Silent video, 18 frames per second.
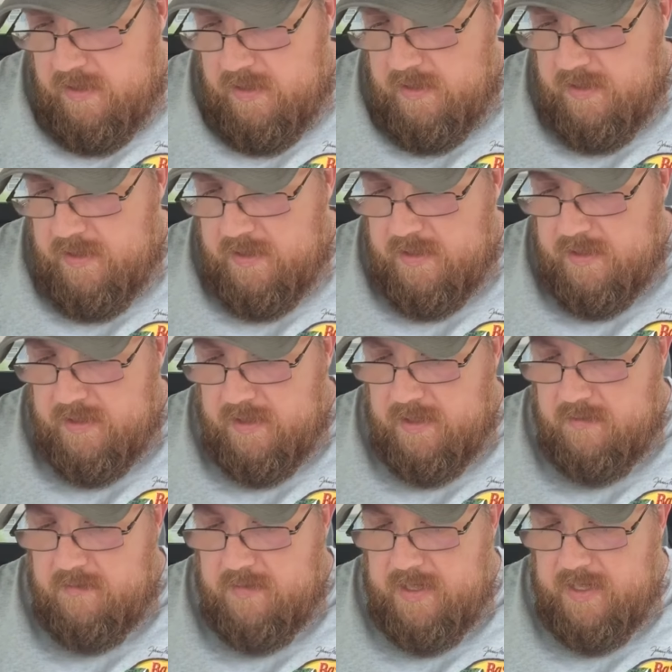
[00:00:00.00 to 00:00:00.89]
And this is
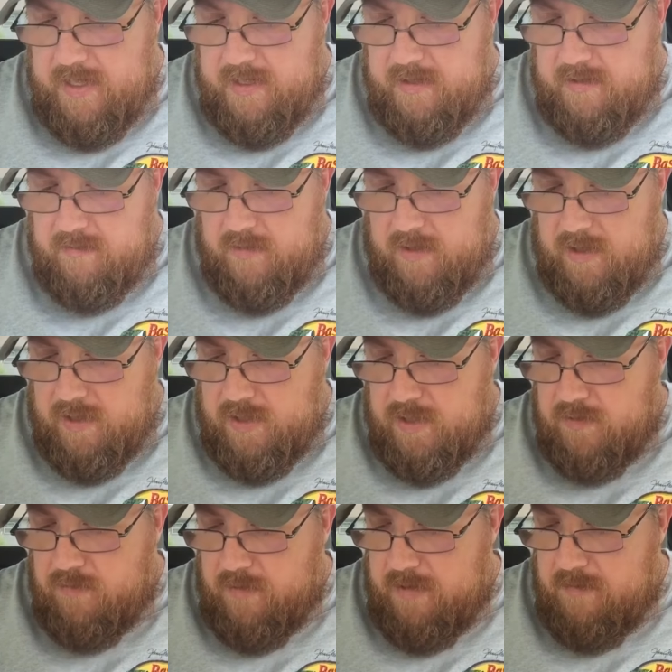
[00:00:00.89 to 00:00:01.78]
going to be a
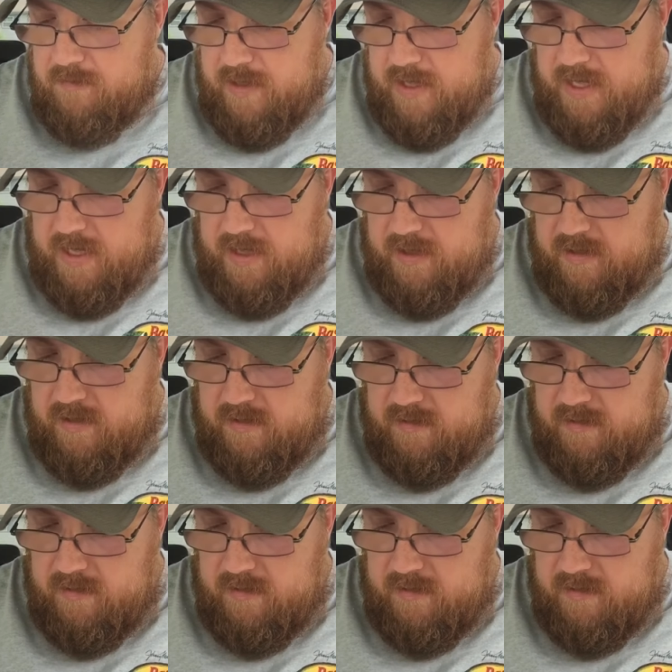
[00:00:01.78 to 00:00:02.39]
swim bait.